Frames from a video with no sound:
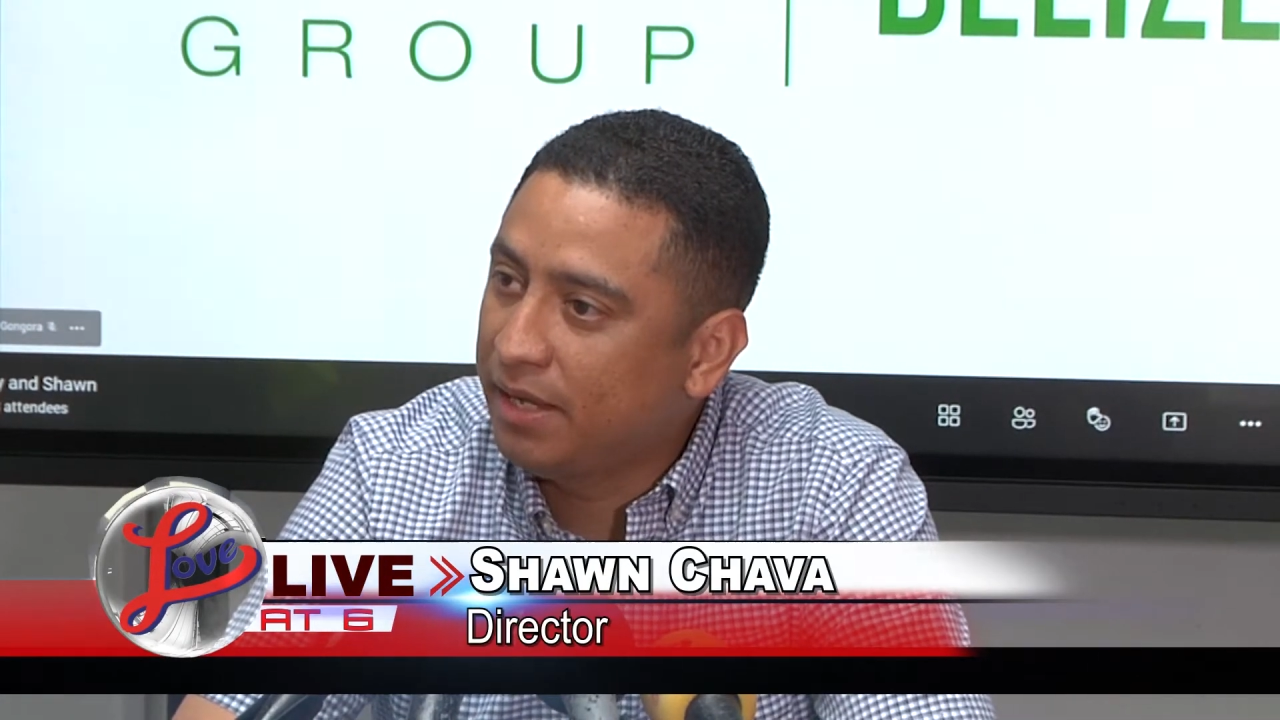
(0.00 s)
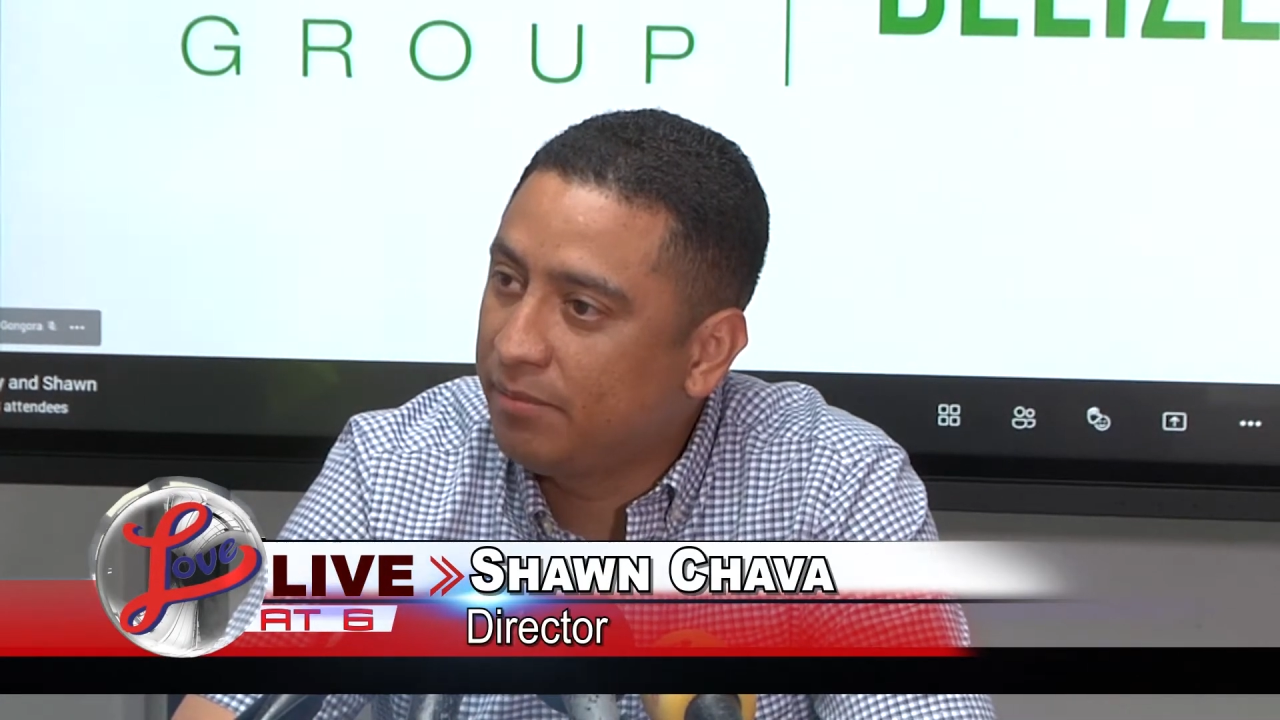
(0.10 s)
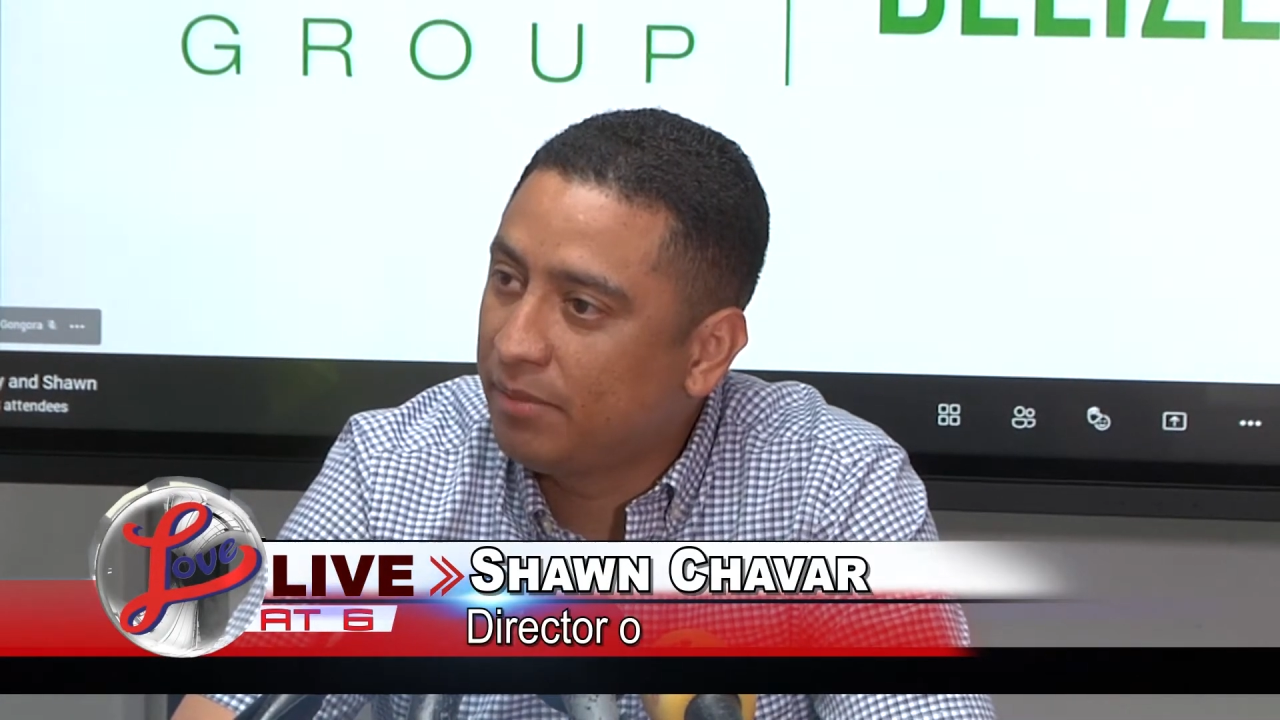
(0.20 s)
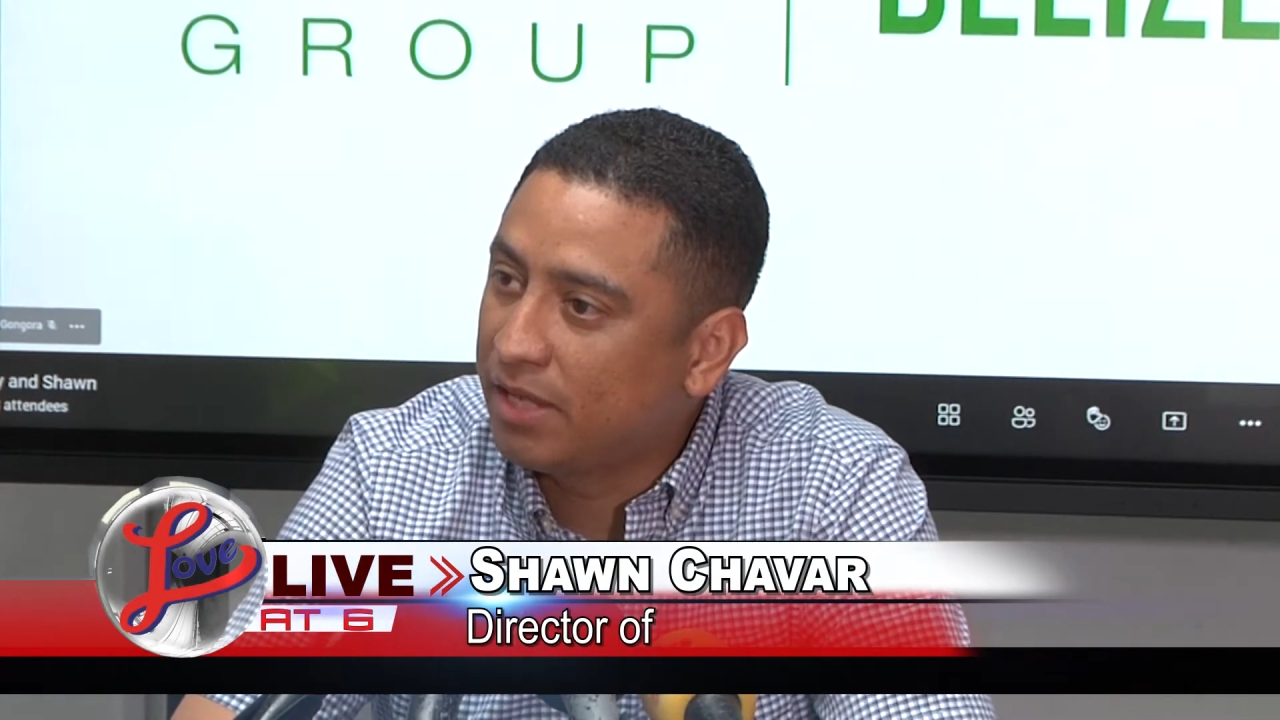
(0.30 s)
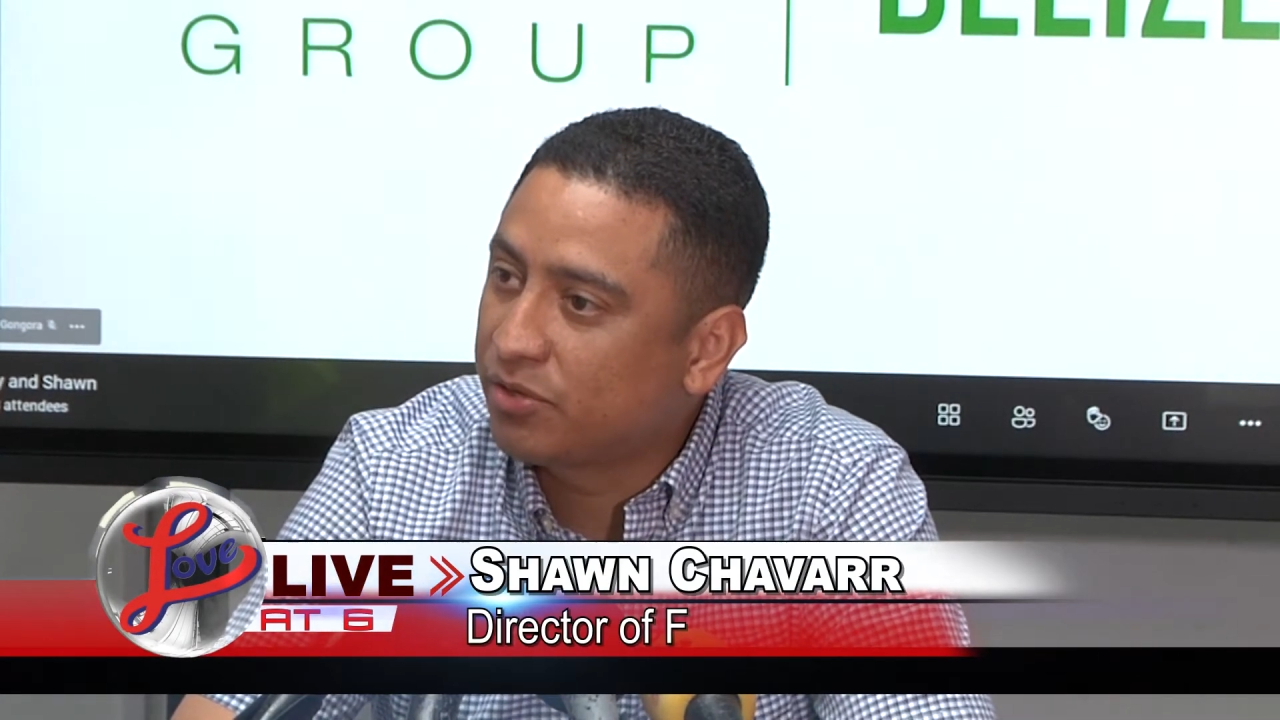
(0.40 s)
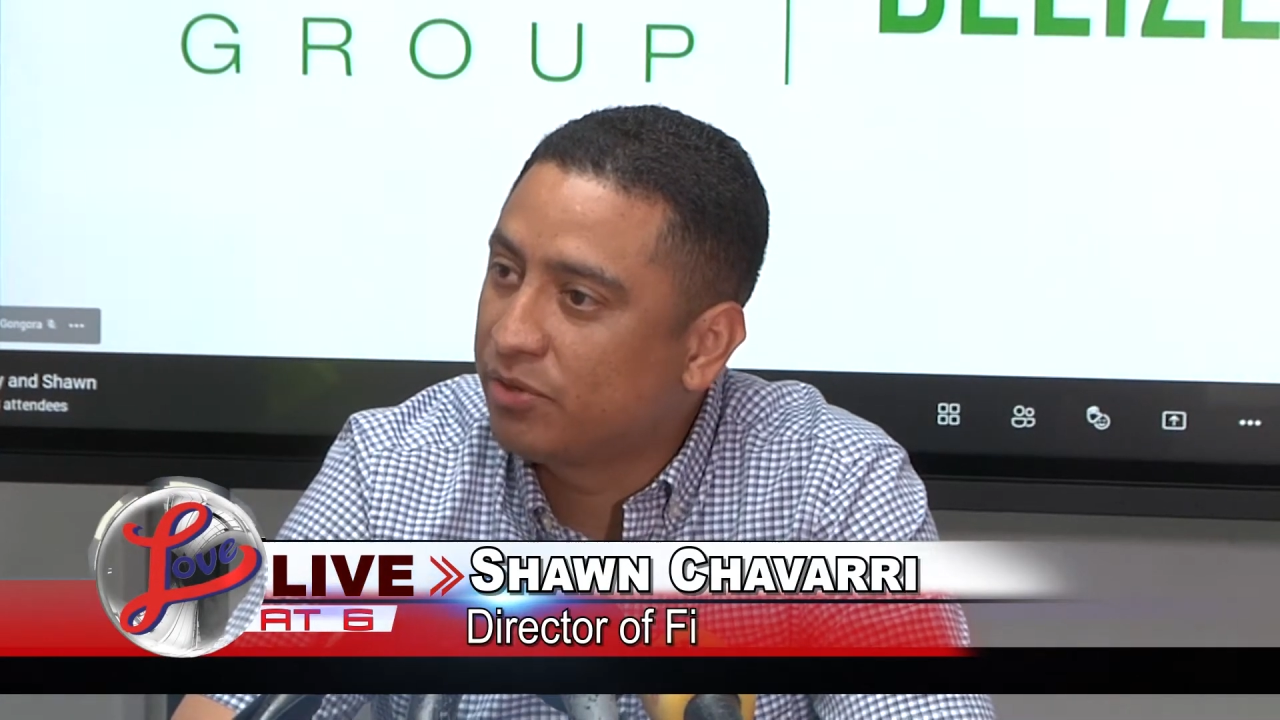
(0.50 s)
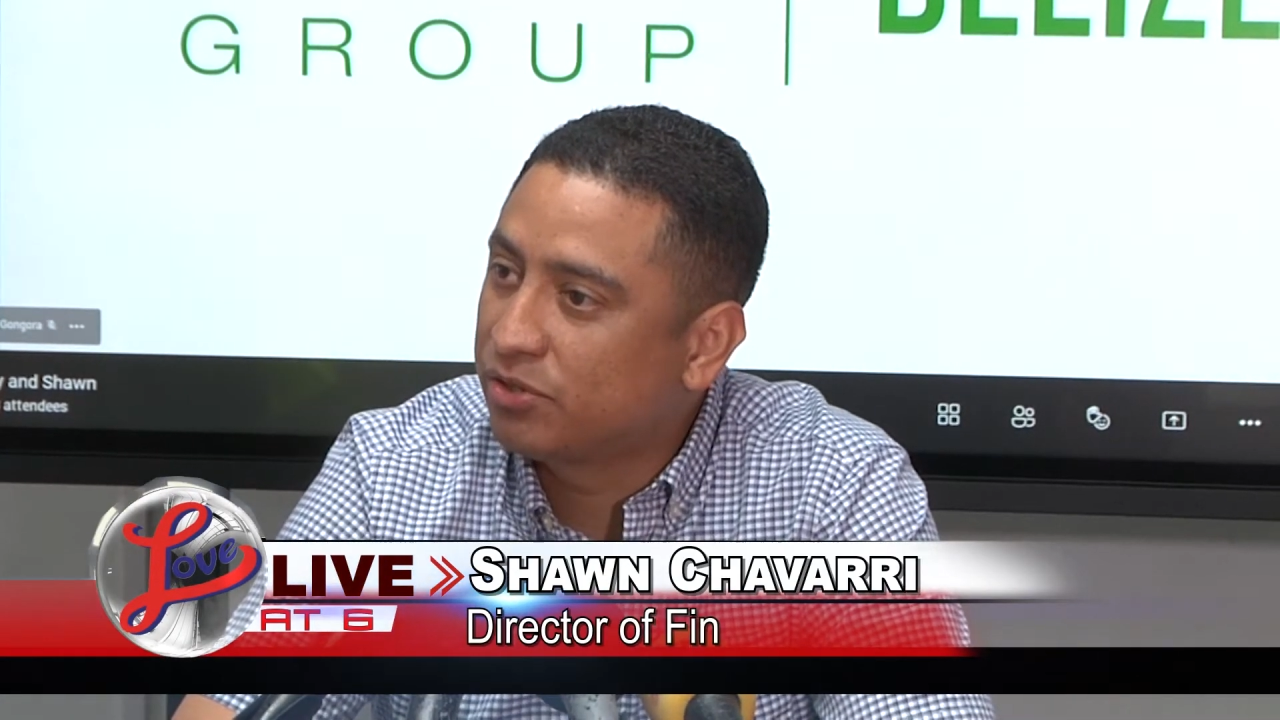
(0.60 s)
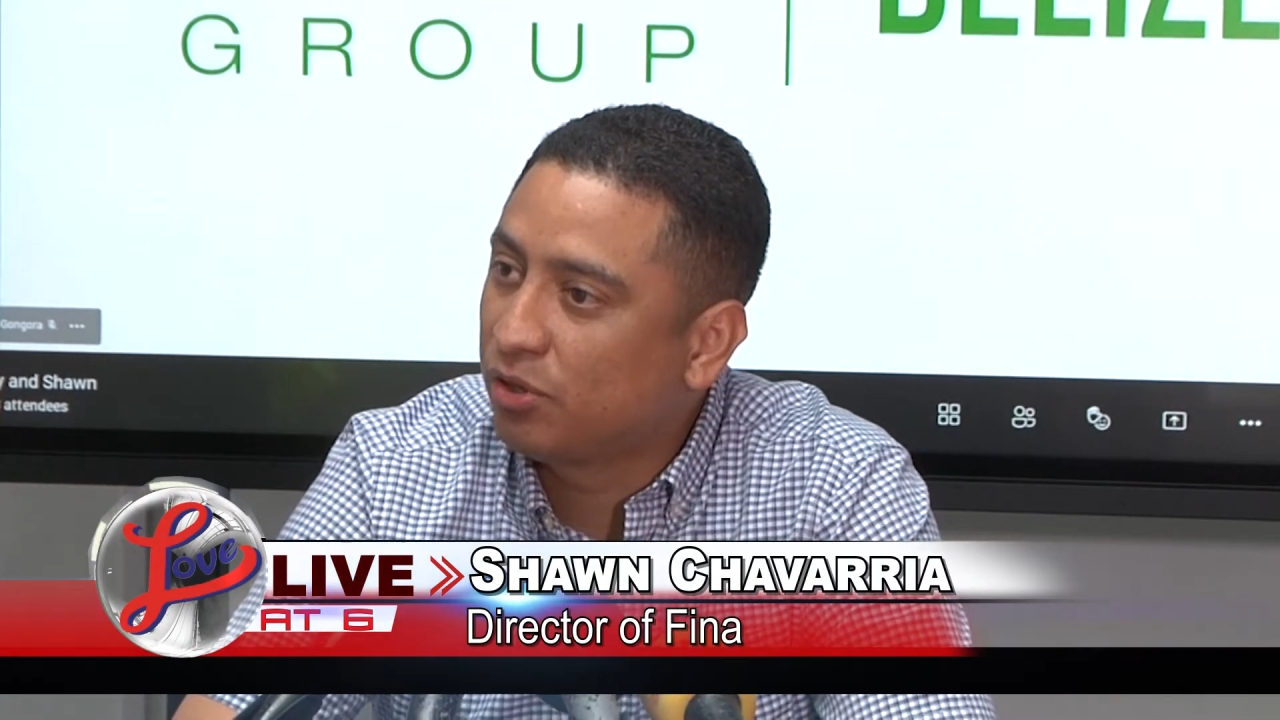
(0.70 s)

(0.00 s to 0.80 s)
came as a